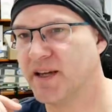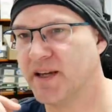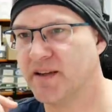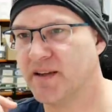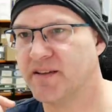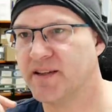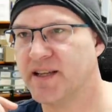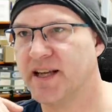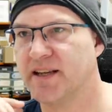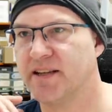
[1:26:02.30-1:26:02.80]

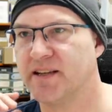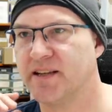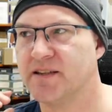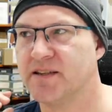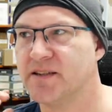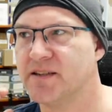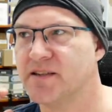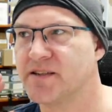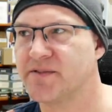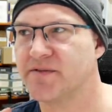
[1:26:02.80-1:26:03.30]
and that
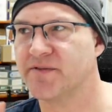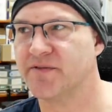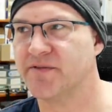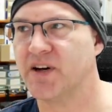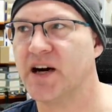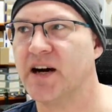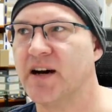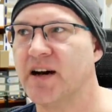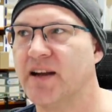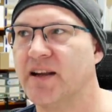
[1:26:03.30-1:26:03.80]
is
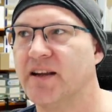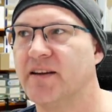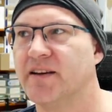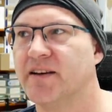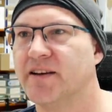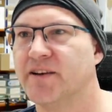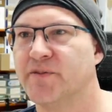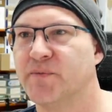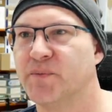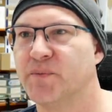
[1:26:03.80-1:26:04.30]
fine.
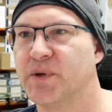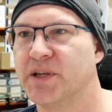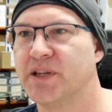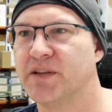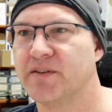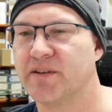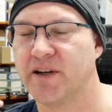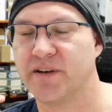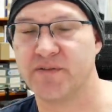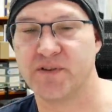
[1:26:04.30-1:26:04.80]
I've
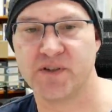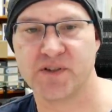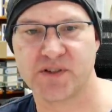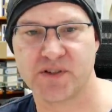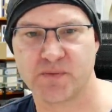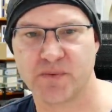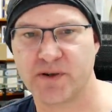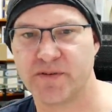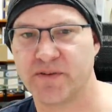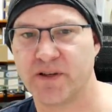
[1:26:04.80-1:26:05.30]
been I've used
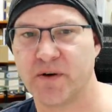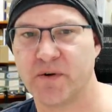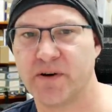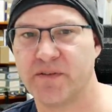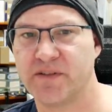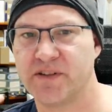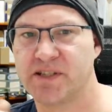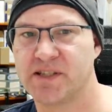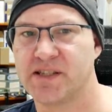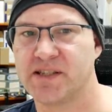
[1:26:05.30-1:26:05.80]
the reflow
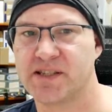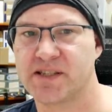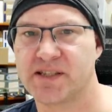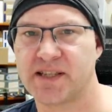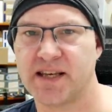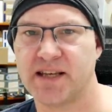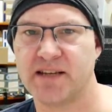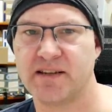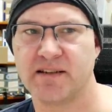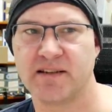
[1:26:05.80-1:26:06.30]
oven since
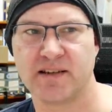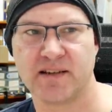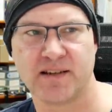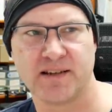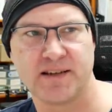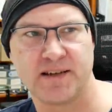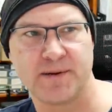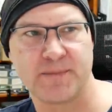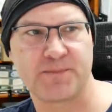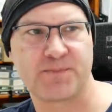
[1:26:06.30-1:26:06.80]
then
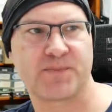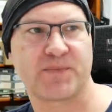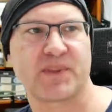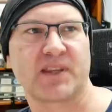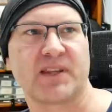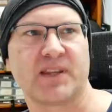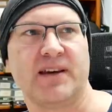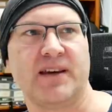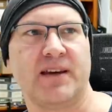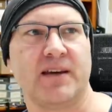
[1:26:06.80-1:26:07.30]

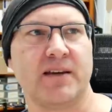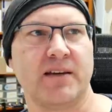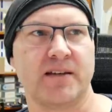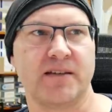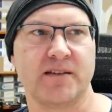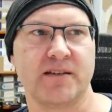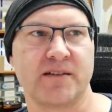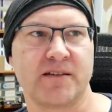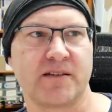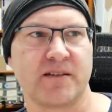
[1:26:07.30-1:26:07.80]

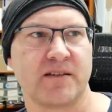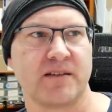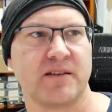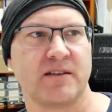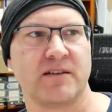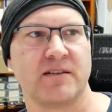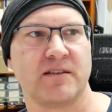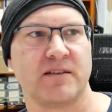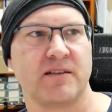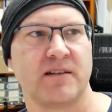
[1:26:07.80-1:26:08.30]
and
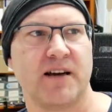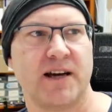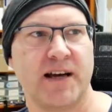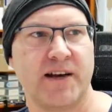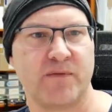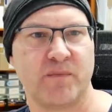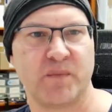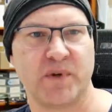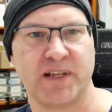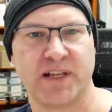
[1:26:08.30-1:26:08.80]
I
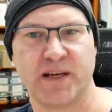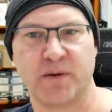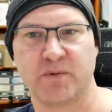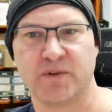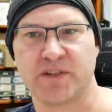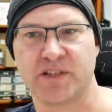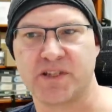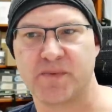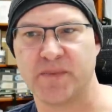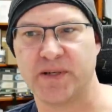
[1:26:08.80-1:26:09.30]
haven't been able
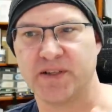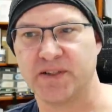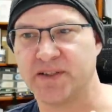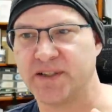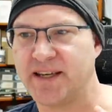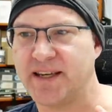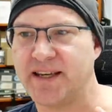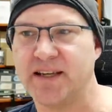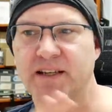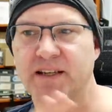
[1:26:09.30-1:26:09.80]
to smell
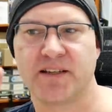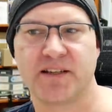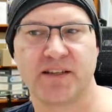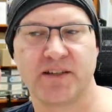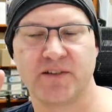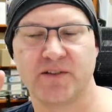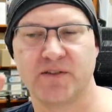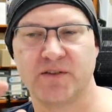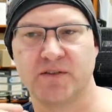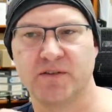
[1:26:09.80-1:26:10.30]
anything
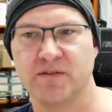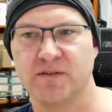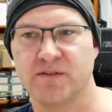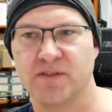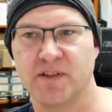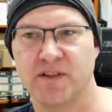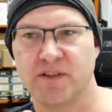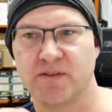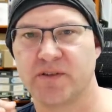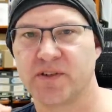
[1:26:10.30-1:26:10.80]
at all.
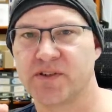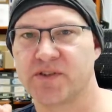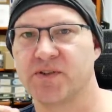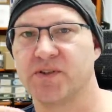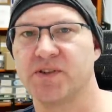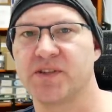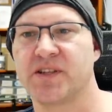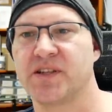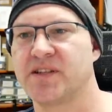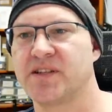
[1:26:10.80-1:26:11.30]
The new
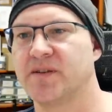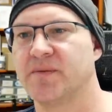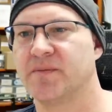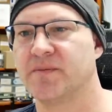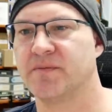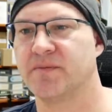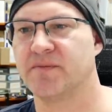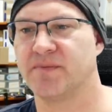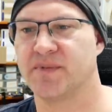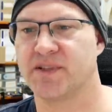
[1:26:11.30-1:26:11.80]
exhaust
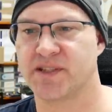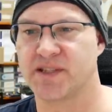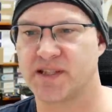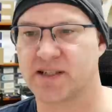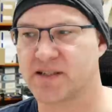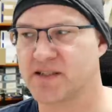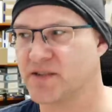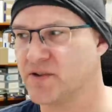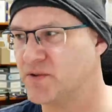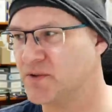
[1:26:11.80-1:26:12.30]
system
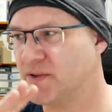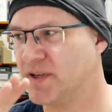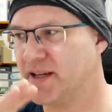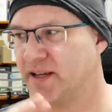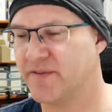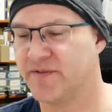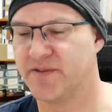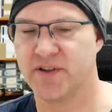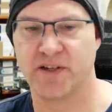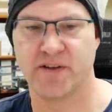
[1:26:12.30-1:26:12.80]
sucks it all
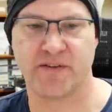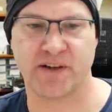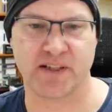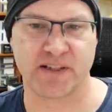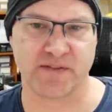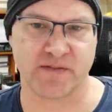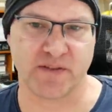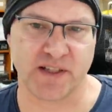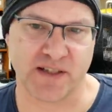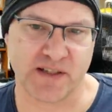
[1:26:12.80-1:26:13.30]
out very
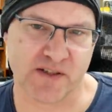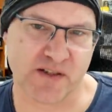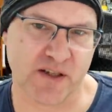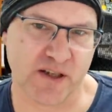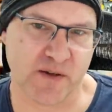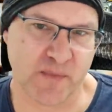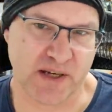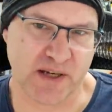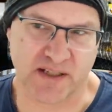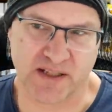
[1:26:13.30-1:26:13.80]
effectively. It's got
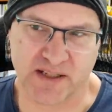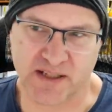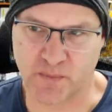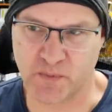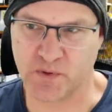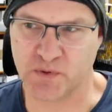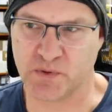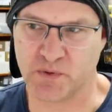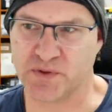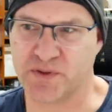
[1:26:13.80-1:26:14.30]
about
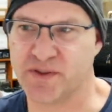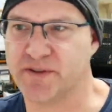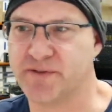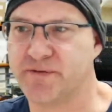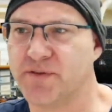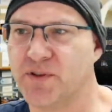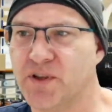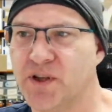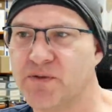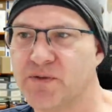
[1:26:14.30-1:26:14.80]
double the
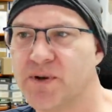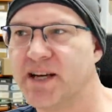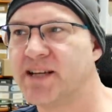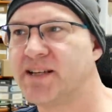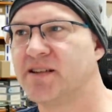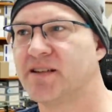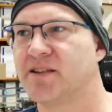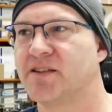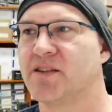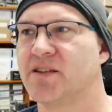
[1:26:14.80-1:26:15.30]
flow
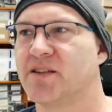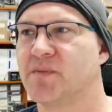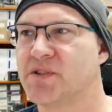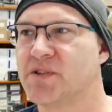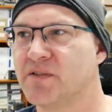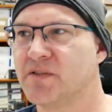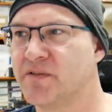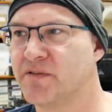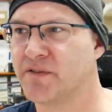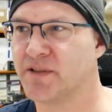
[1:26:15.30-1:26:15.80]
rate in terms
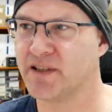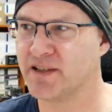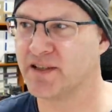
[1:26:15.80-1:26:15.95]
of